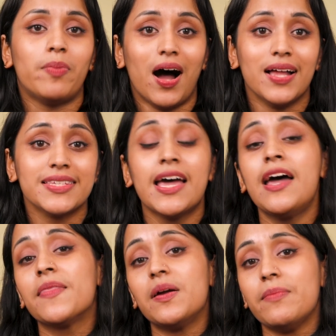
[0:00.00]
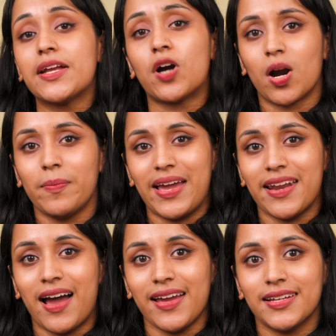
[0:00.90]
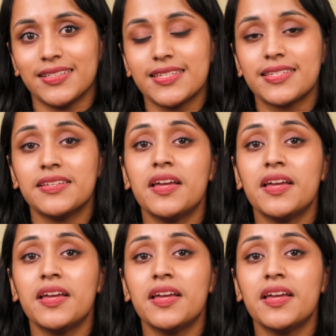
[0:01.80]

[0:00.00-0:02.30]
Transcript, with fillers: bonds that make carban ions.